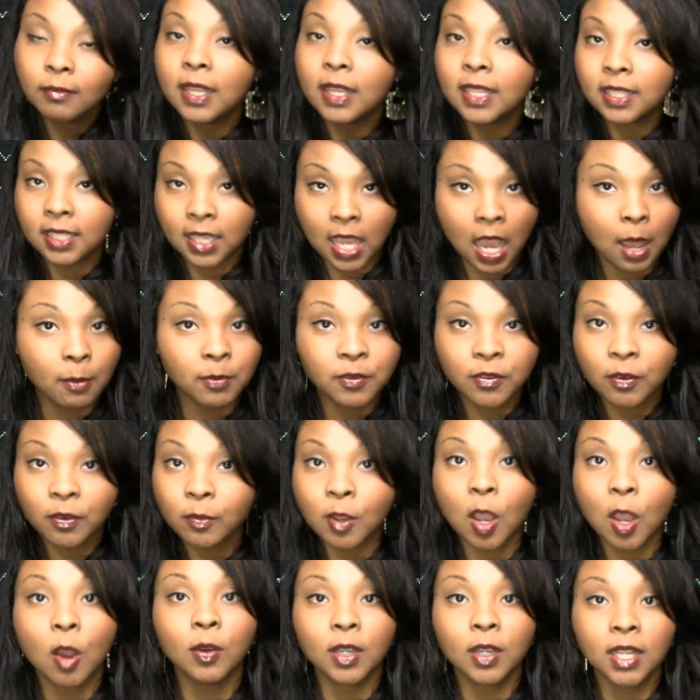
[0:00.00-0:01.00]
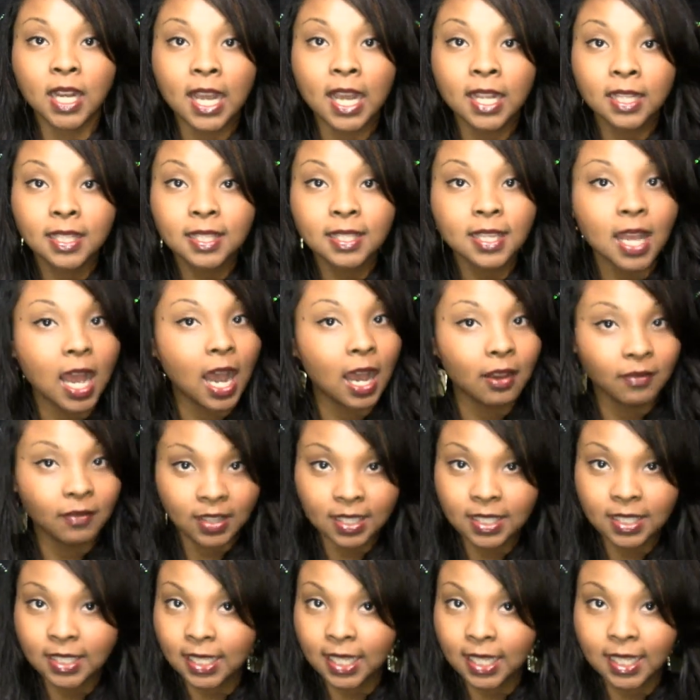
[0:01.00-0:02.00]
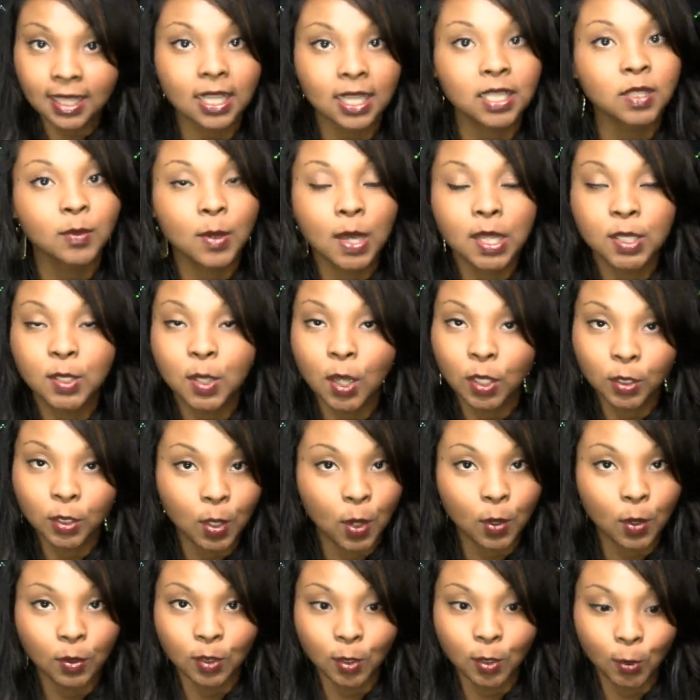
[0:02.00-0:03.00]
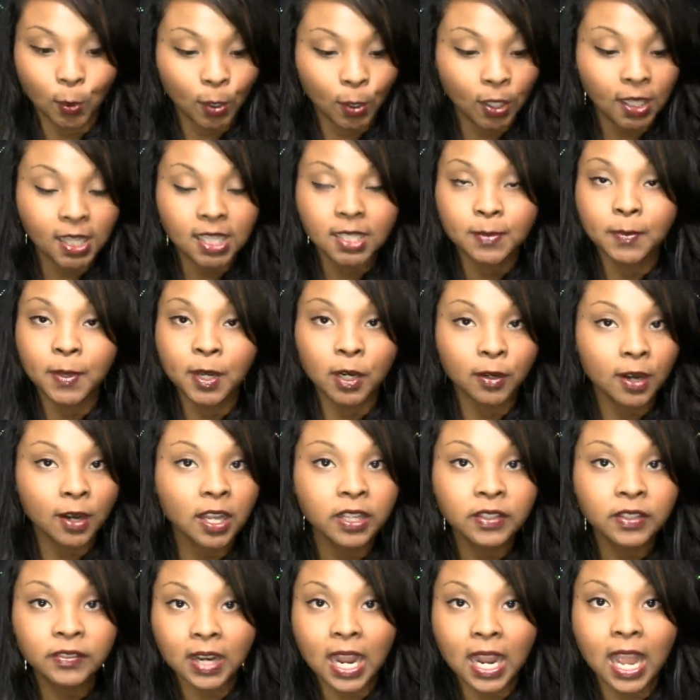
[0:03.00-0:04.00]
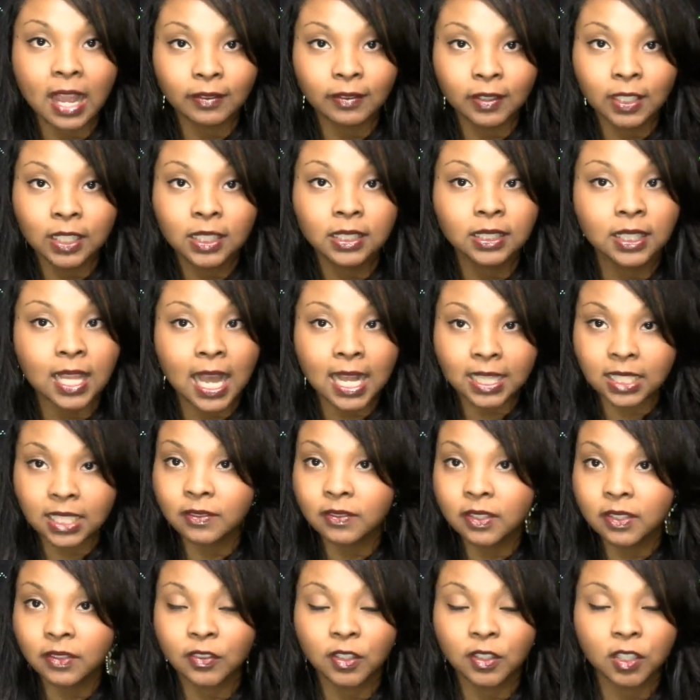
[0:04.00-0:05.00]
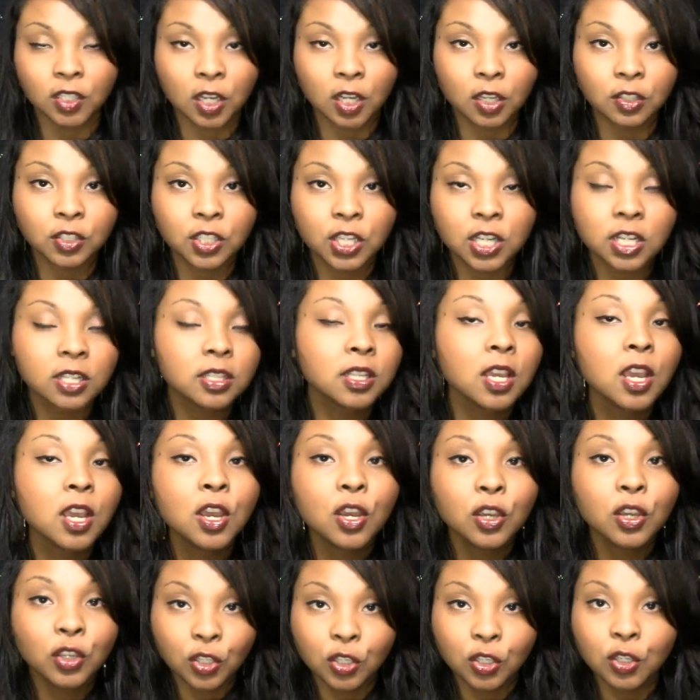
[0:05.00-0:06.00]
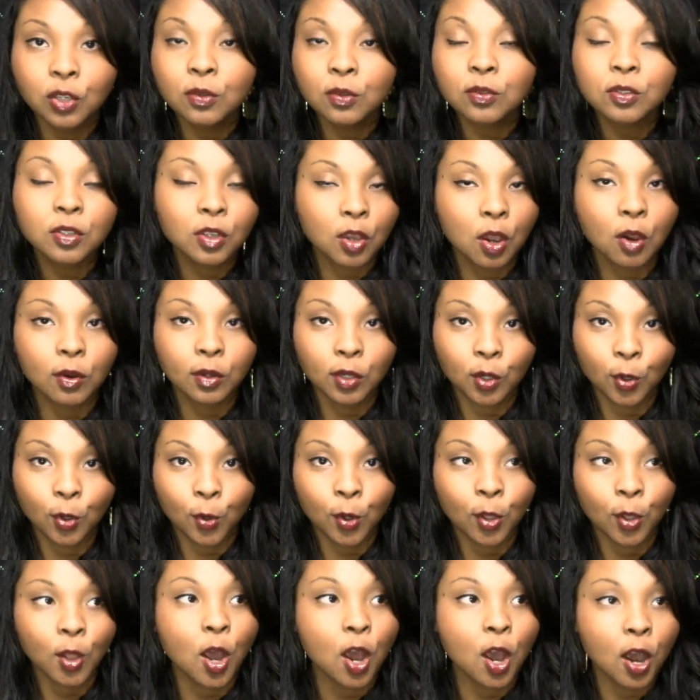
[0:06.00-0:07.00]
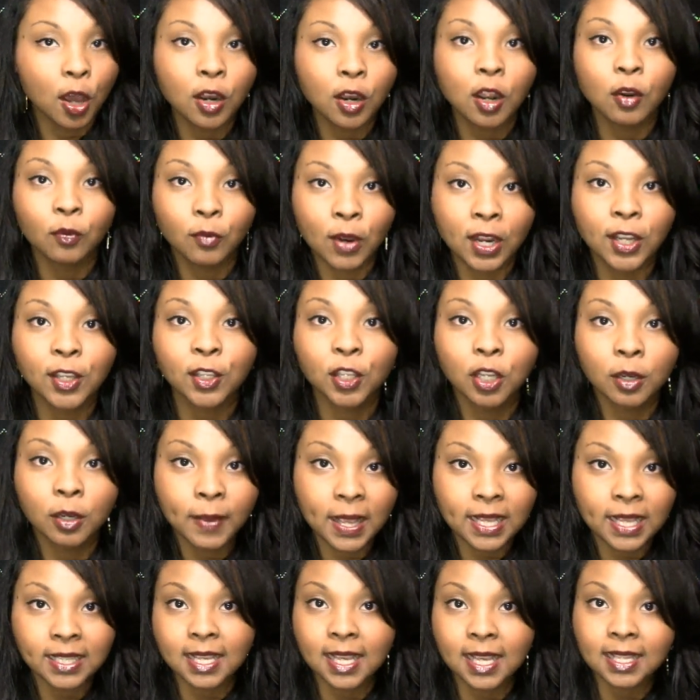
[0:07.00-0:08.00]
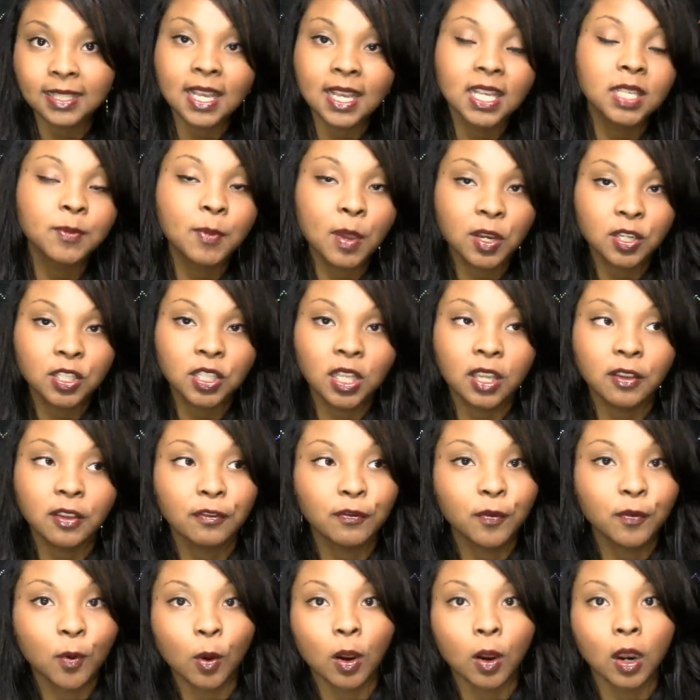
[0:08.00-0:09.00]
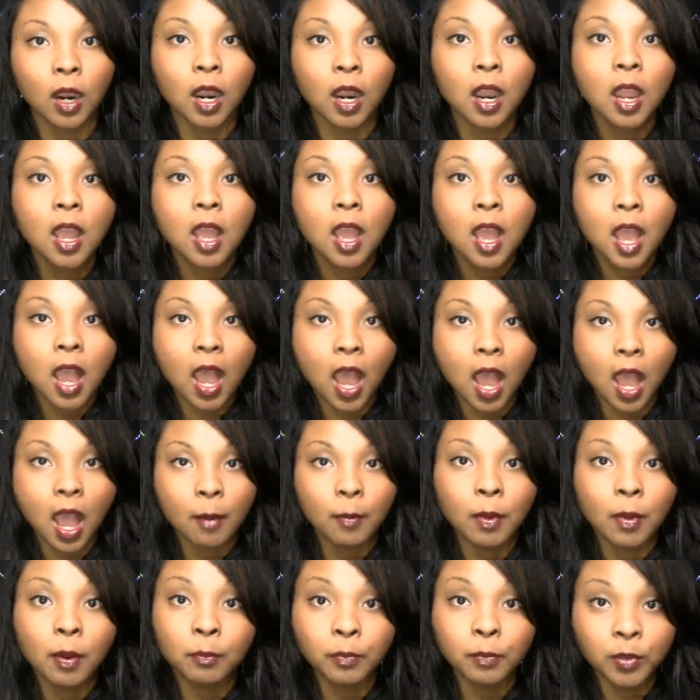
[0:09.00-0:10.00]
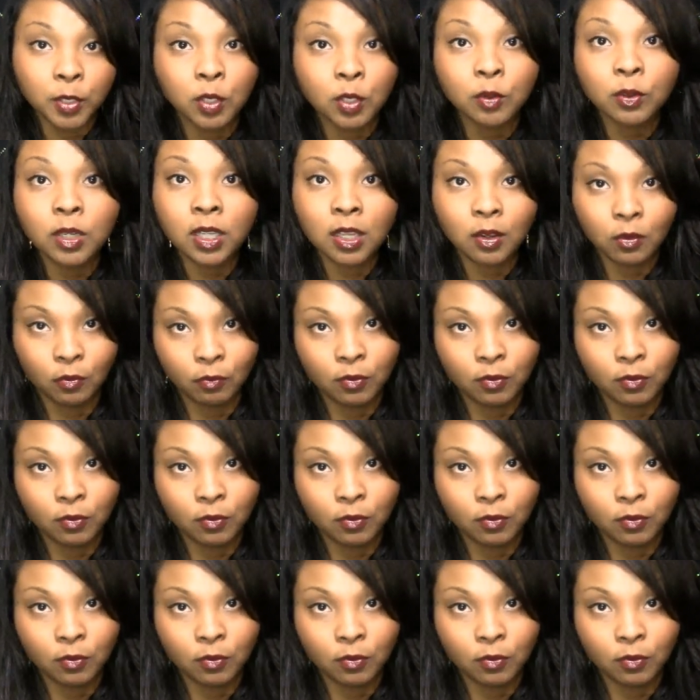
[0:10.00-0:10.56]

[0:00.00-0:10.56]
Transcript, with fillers: It comes from coconuts, obviously, that's why it's called coconut oil. It's been around forever. Lots of different cultures use coconut oil on a regular basis, especially for um, beauty